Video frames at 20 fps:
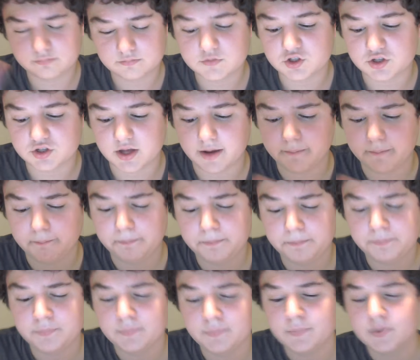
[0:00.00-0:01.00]
Just, yeah.
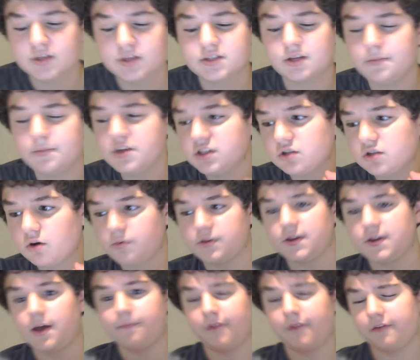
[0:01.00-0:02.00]
So let me start with
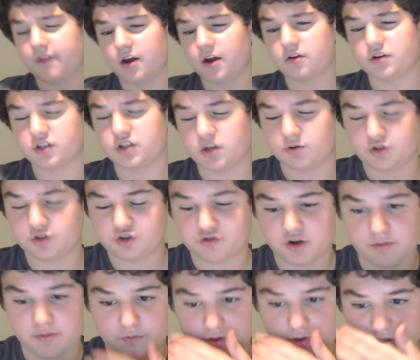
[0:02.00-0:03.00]
the top 5 characters I would
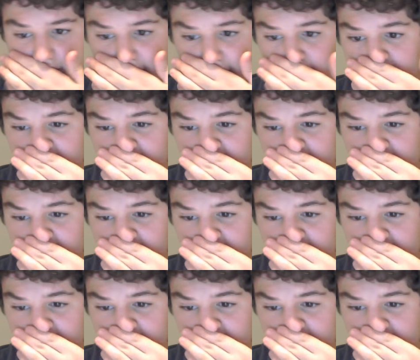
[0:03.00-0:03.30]
stream with.